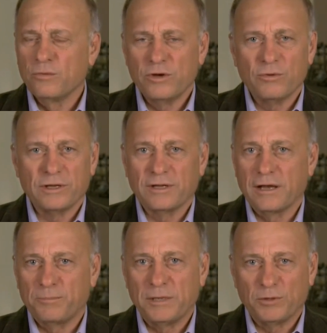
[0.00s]
We want
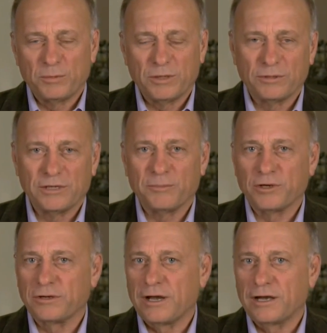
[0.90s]
people to be able to keep
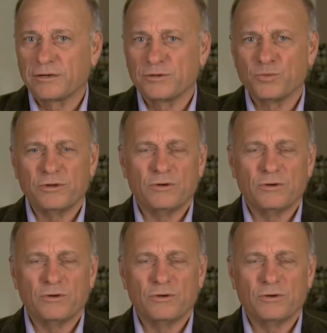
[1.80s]
their doctors.